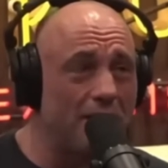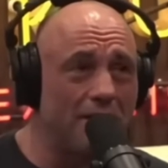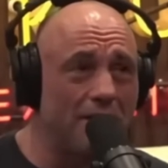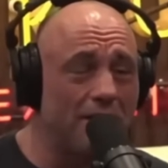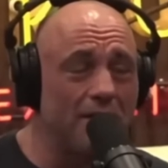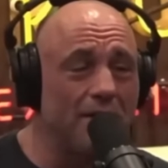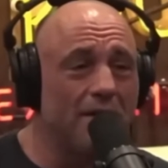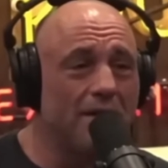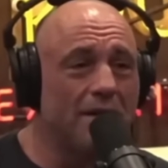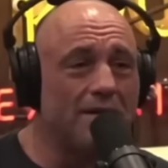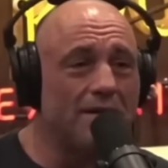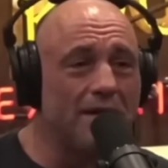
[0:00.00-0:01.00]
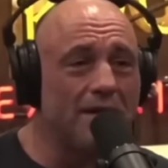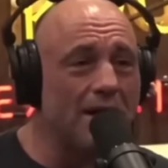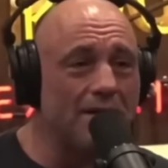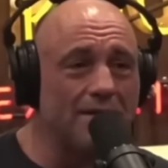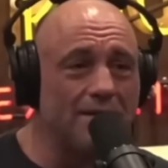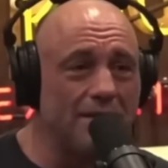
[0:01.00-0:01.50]
clear that it's
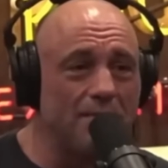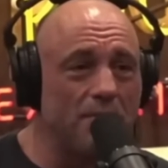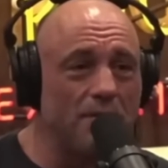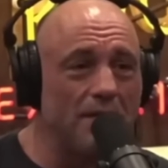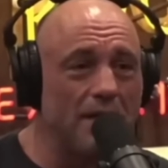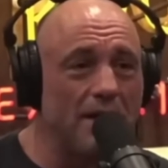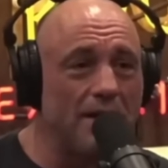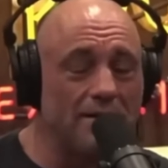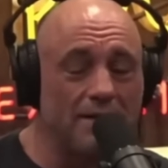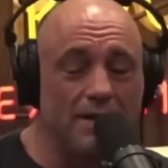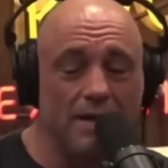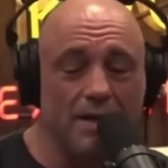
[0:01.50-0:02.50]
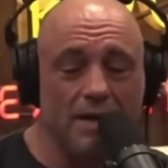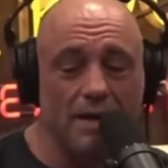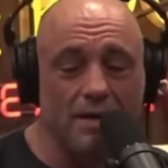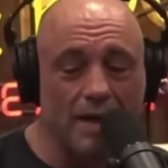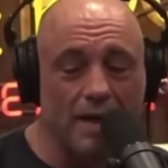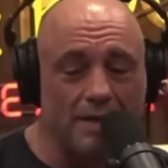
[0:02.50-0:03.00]
not as simple as
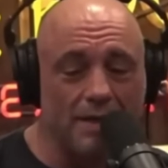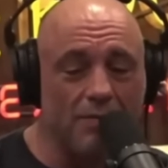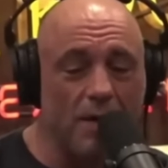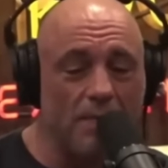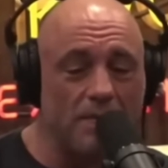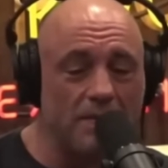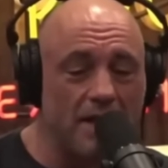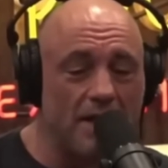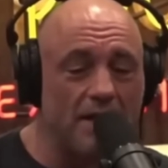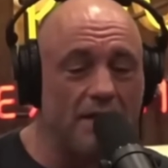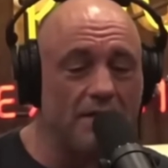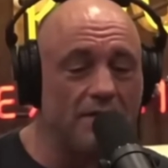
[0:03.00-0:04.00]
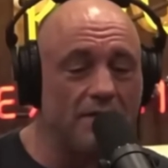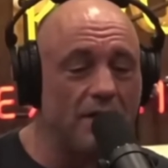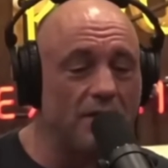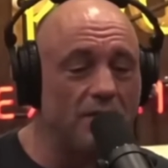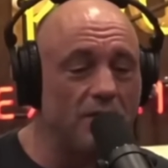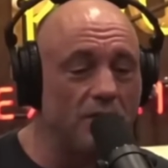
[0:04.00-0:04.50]
elected representatives
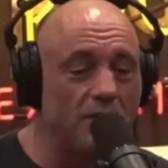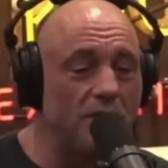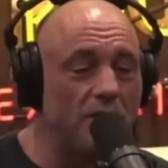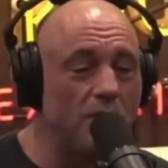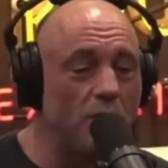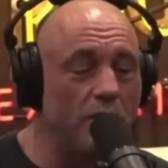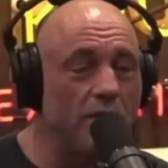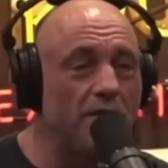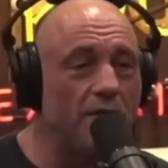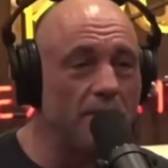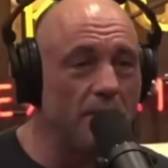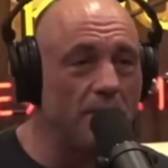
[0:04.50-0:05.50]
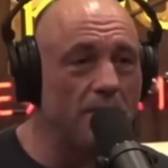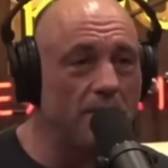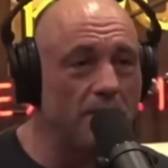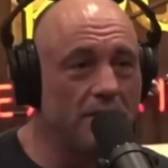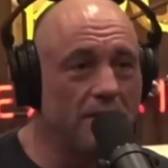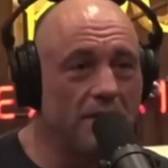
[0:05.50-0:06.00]
that are doing the will of the
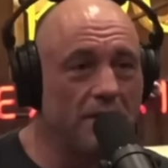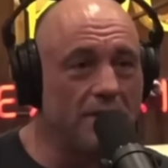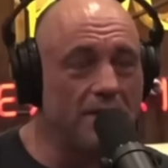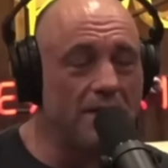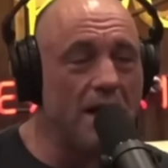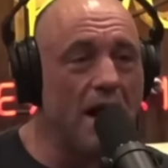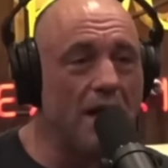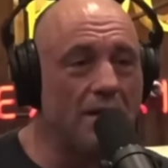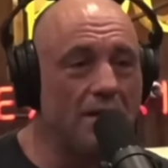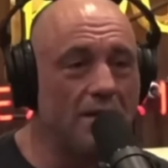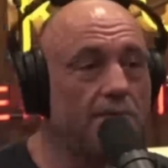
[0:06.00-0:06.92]
people. It's not.